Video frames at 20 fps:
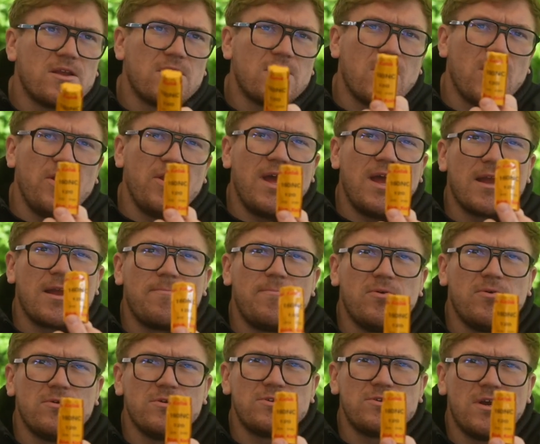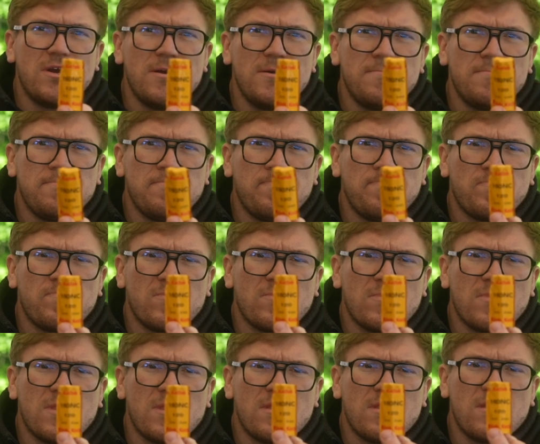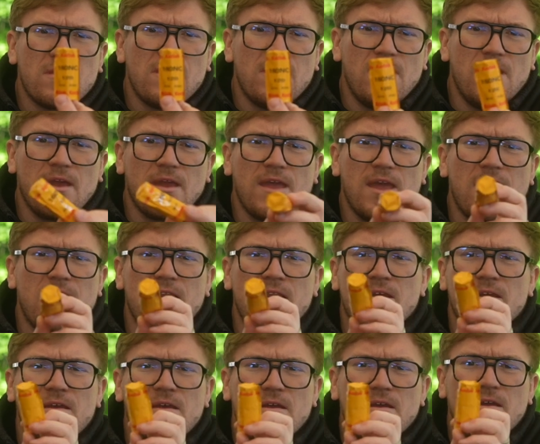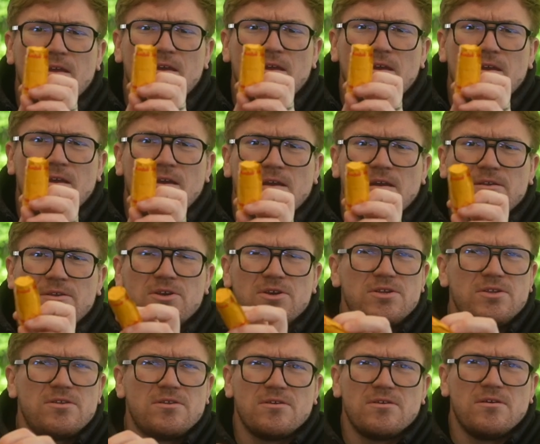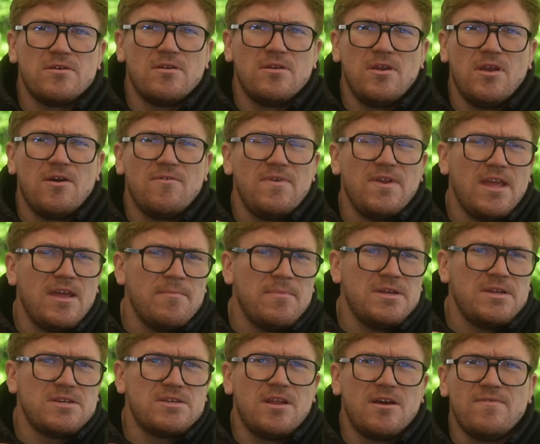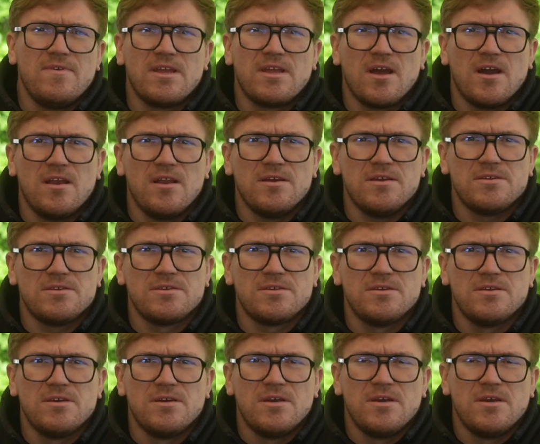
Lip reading: Kodak Portra, again, just lovely images, lovely colors.